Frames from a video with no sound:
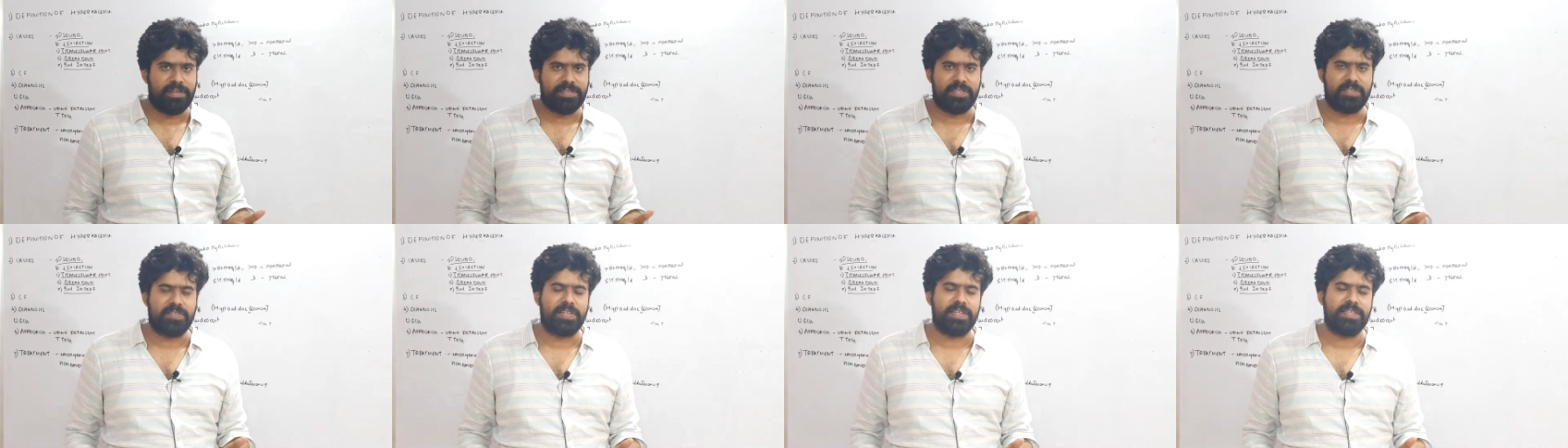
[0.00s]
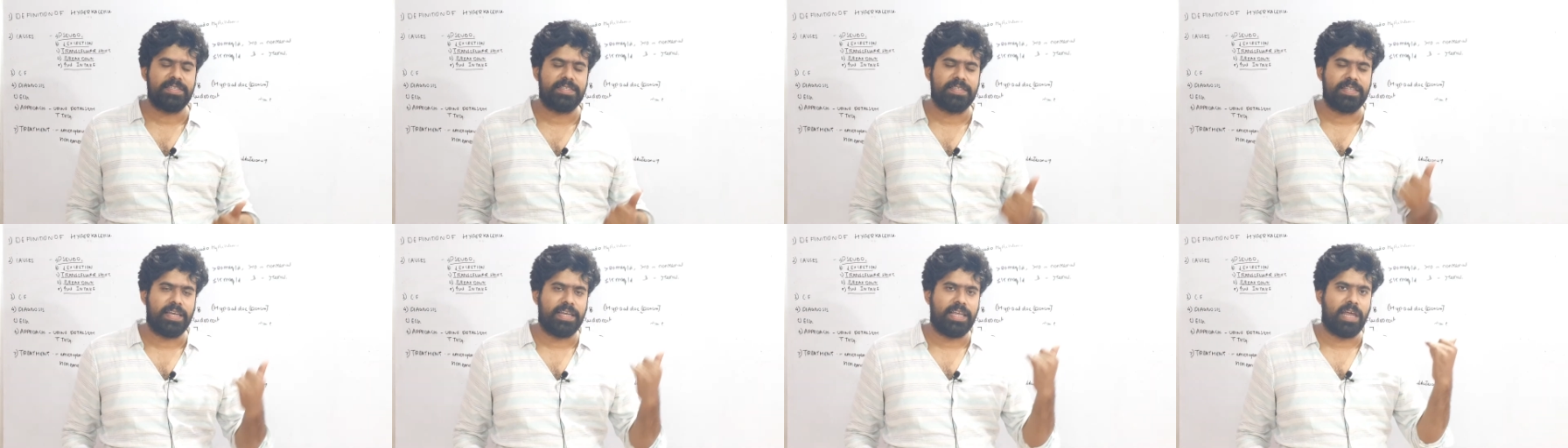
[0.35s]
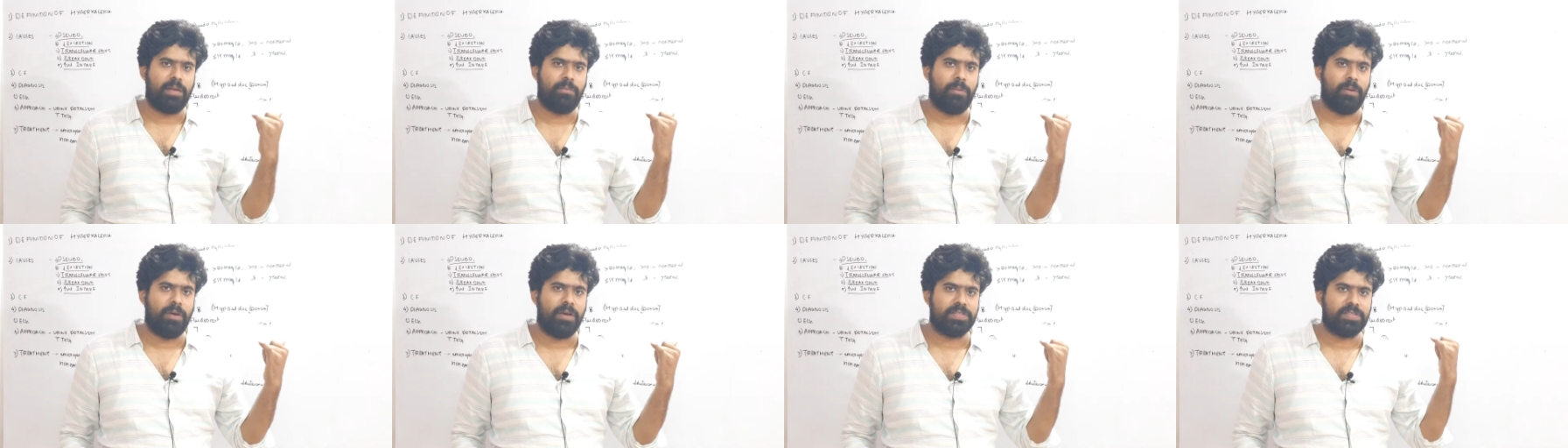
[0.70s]
resistance, that
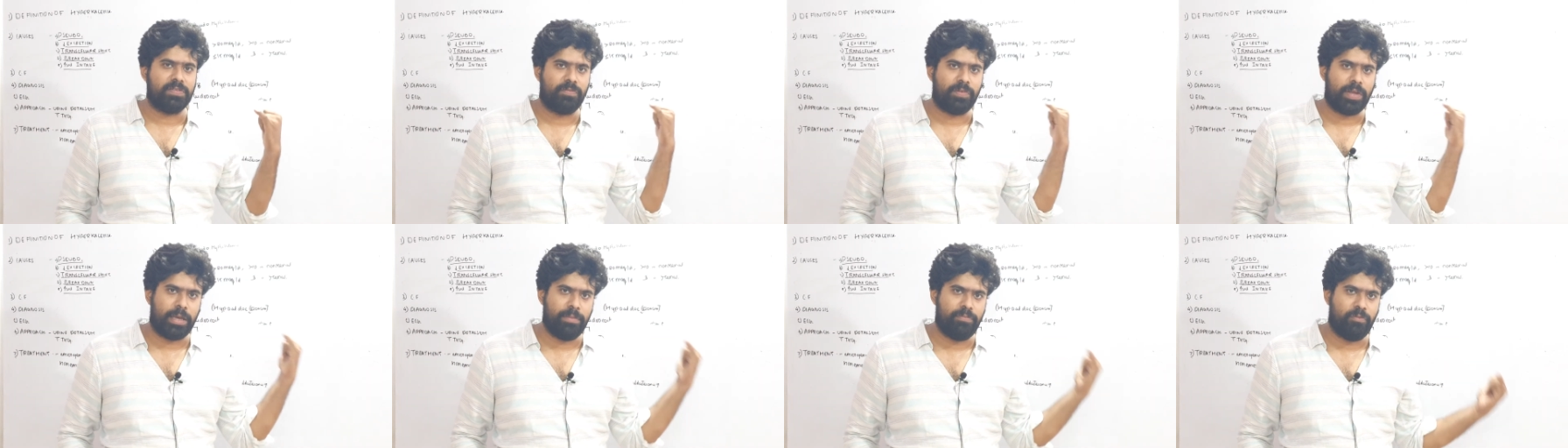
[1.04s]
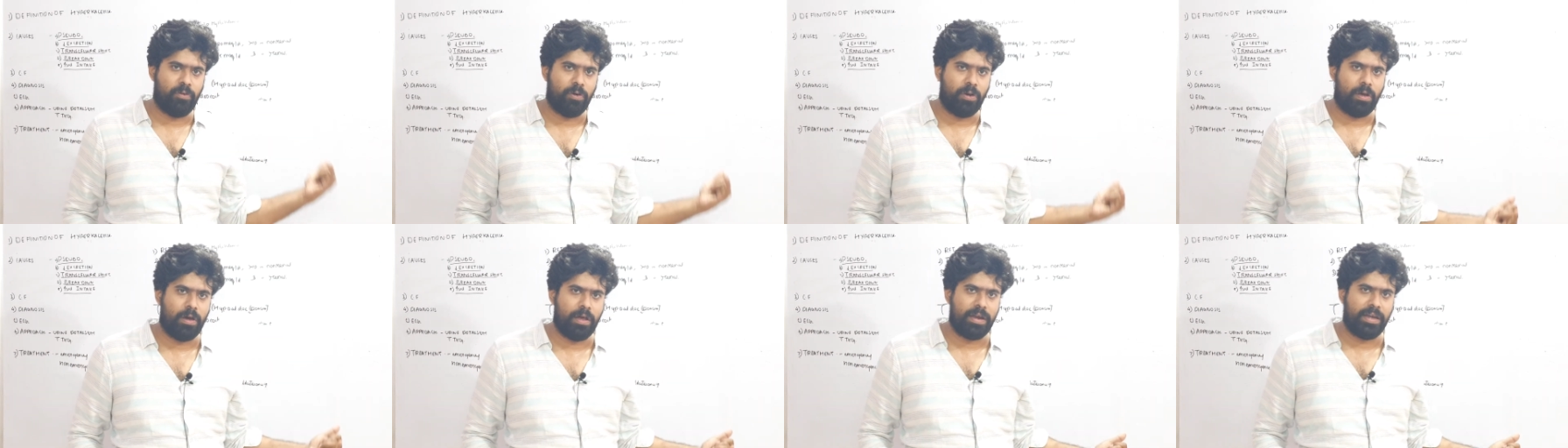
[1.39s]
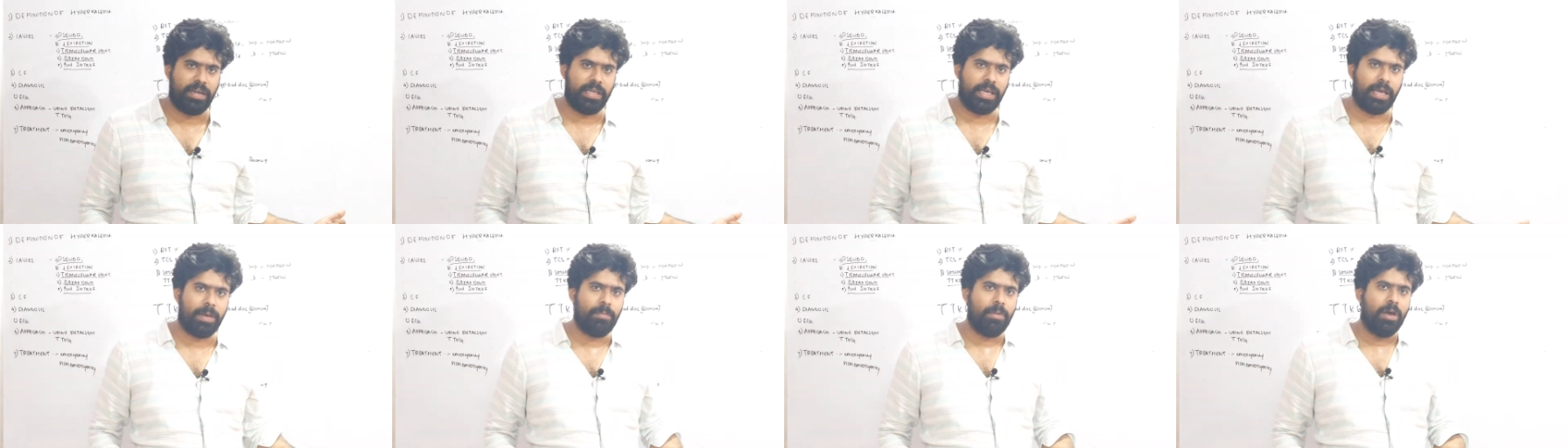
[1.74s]
can be because of type 4
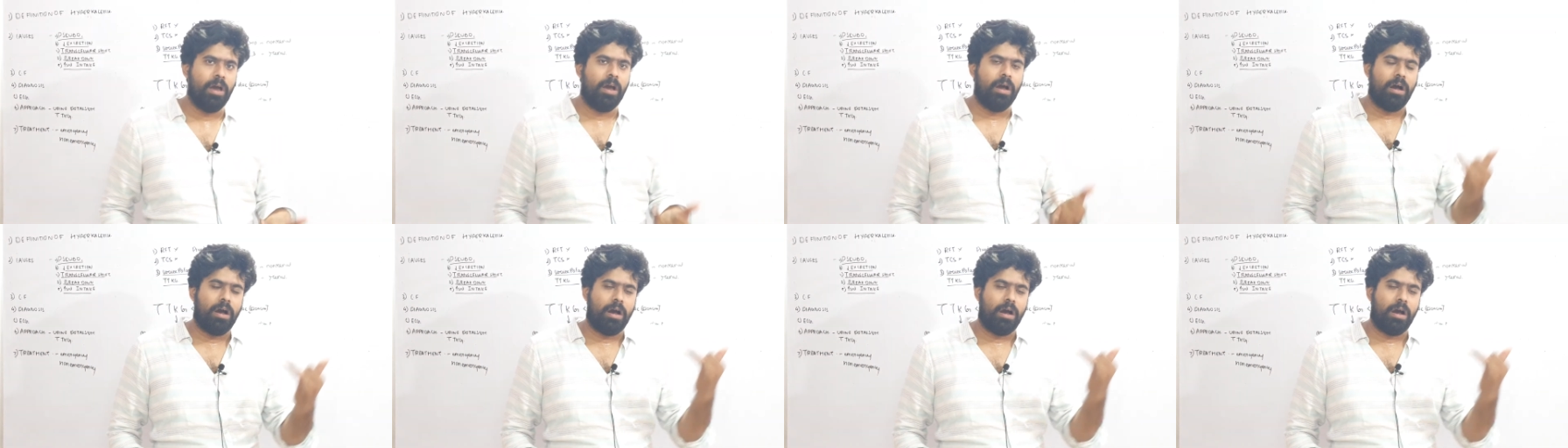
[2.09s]
RTA,